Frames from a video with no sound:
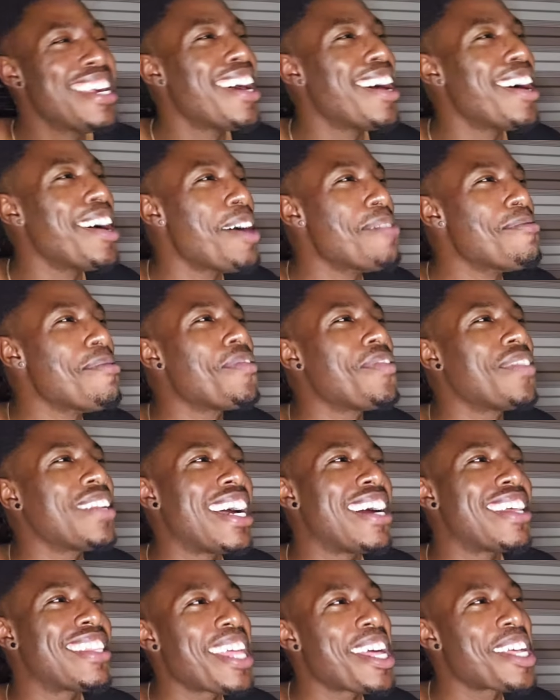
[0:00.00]
Uh, but for
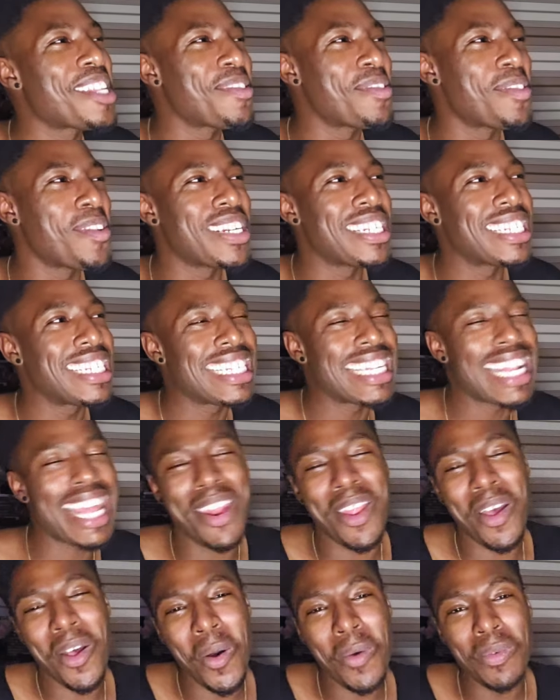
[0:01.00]
now, thanks for watching
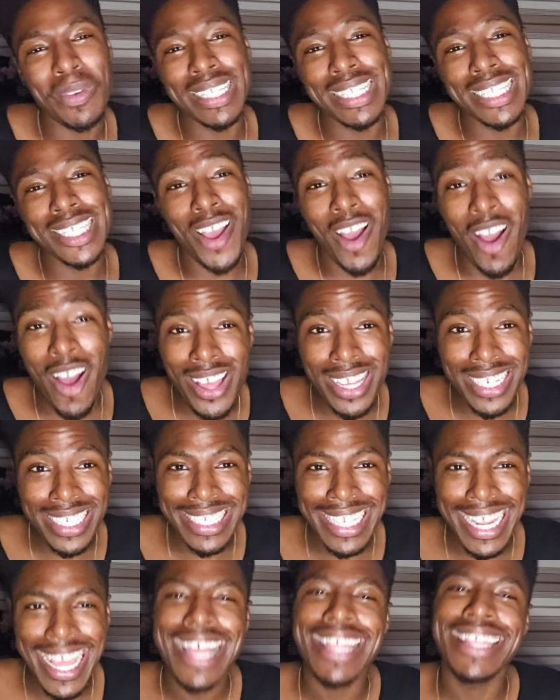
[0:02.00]
and I hope to see you on
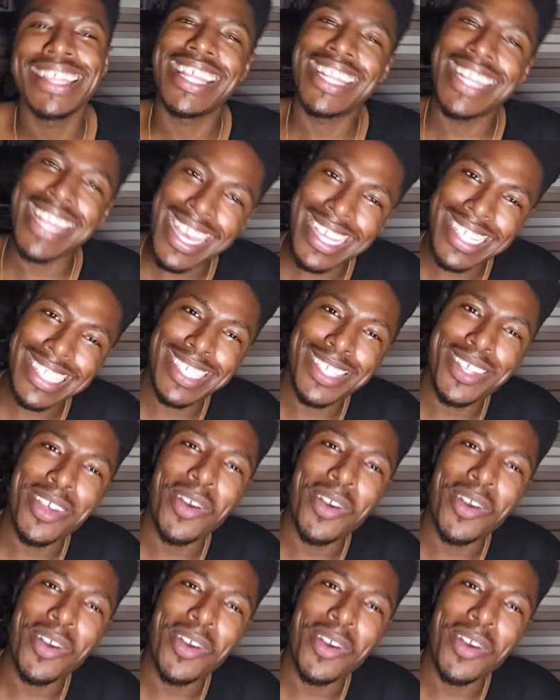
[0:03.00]
the next